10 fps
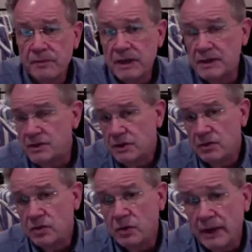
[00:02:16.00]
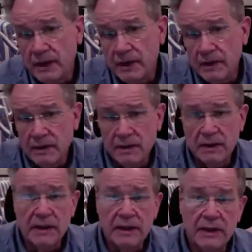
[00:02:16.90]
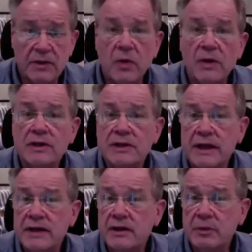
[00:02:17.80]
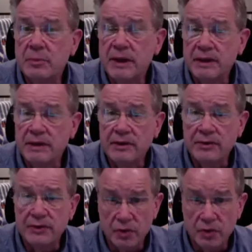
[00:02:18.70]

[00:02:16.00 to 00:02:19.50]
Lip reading: In so doing, you understand your competitors.